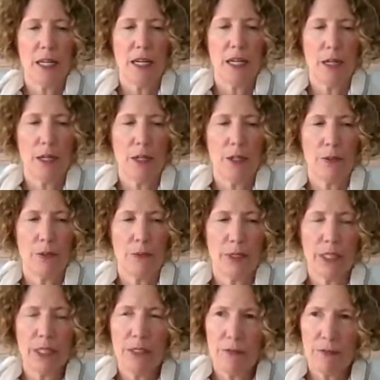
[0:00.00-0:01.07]
uh,
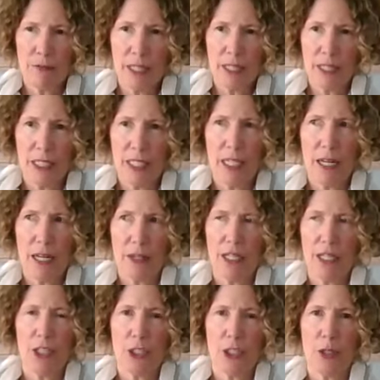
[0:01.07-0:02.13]
really feeling how
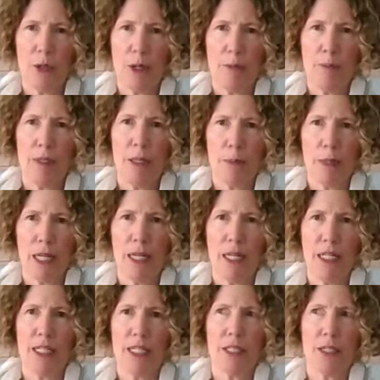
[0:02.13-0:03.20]
they show up in the
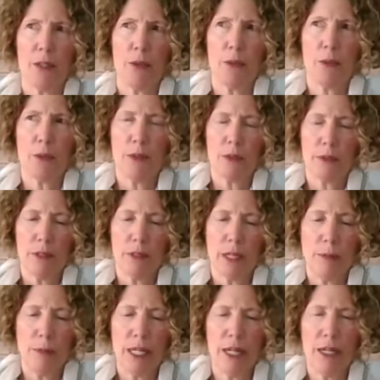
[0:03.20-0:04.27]
body. So
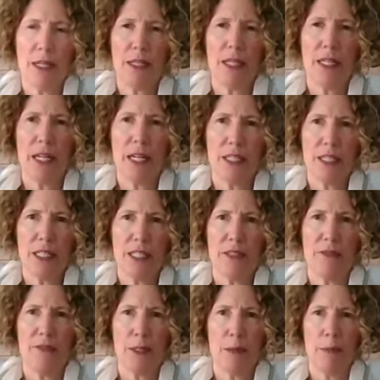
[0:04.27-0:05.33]
coming out of the
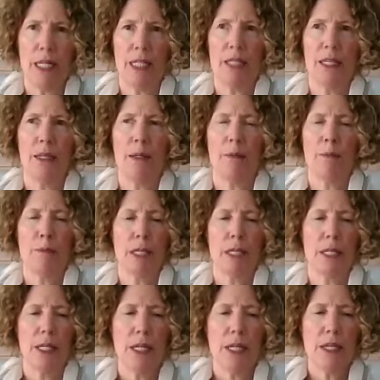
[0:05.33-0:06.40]
narratives about them,
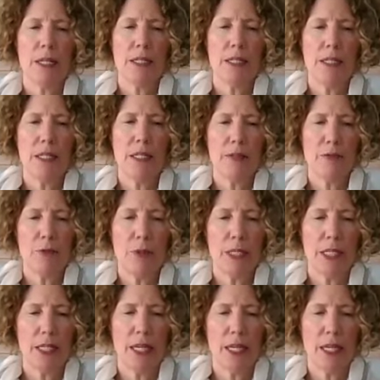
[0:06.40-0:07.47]
but seeing if we
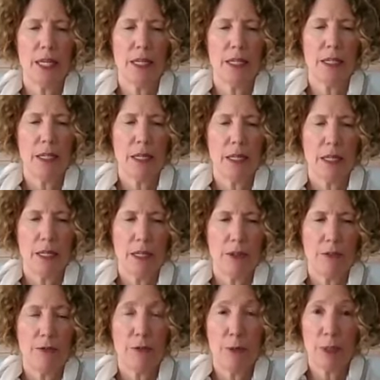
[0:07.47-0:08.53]
can
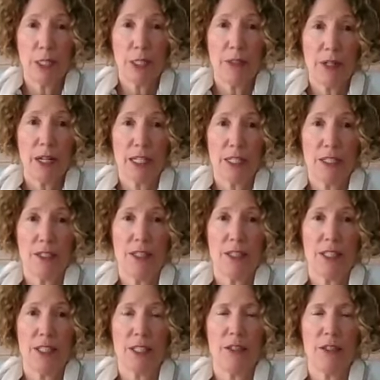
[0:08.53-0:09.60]
familiarize
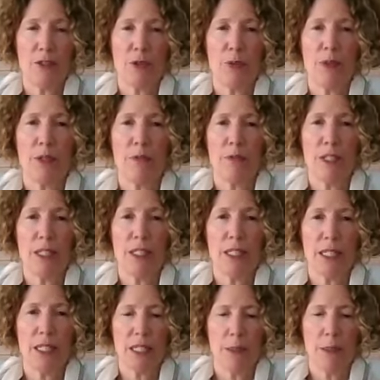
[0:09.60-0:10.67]
ourselves with the
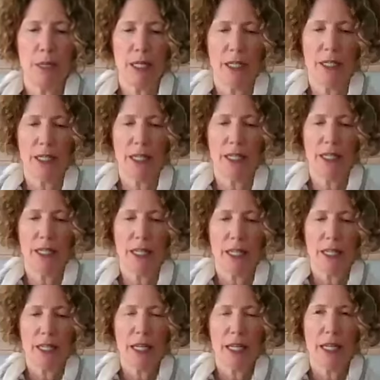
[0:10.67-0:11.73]
feeling in the body.
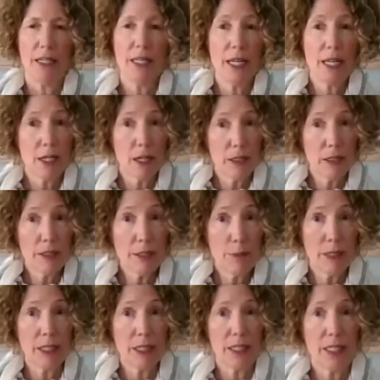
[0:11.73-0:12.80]
And that
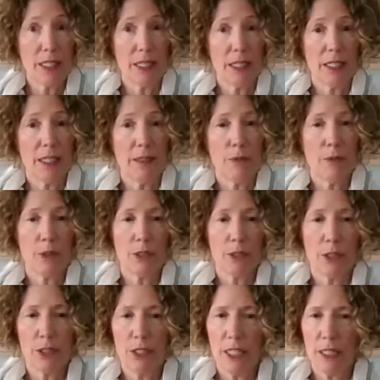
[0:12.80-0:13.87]
ultimately, we're
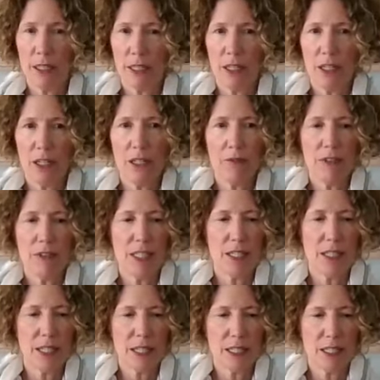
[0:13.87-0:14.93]
learning that all of
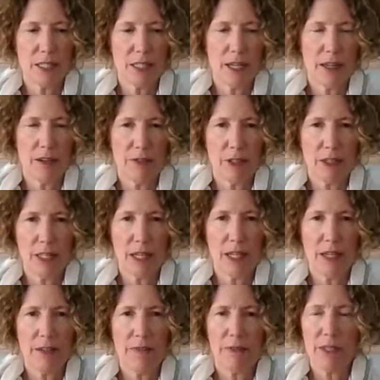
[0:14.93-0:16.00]
these things have a
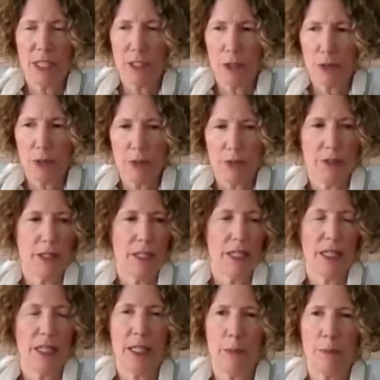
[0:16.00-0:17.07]
life, they do their
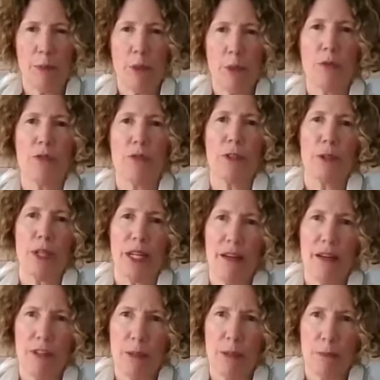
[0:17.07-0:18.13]
thing, and they move. So they
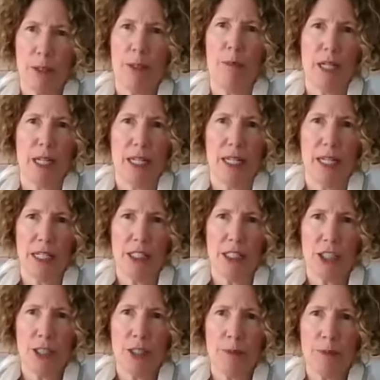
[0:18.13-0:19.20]
have an impermanent
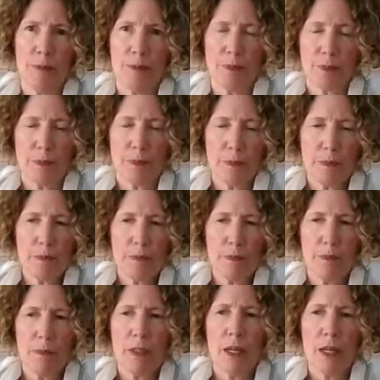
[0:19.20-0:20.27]
nature.
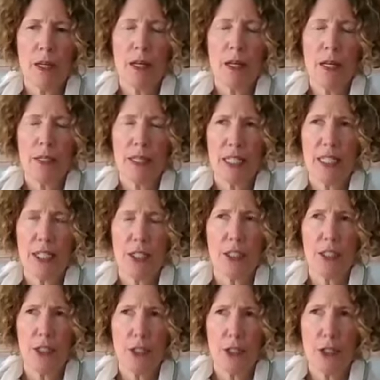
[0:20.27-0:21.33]
That's a
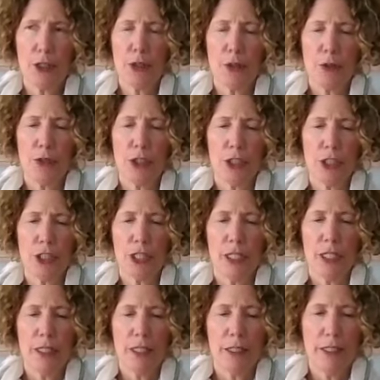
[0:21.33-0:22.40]
huge
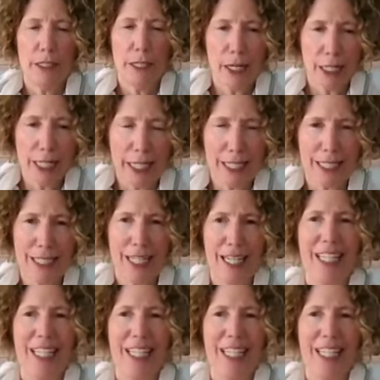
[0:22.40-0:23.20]
nugget